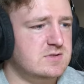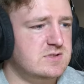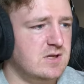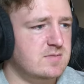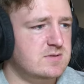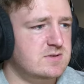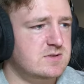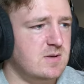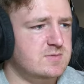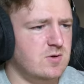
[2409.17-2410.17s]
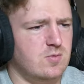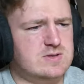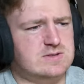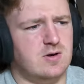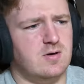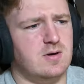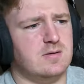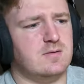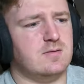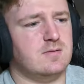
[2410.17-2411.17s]
Good steps. Oh, he's
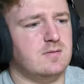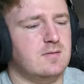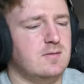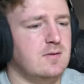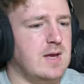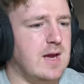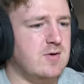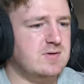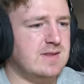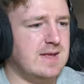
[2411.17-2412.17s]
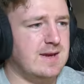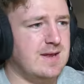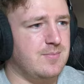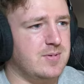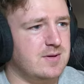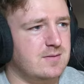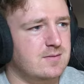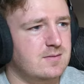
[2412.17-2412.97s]
gone. How did that happen?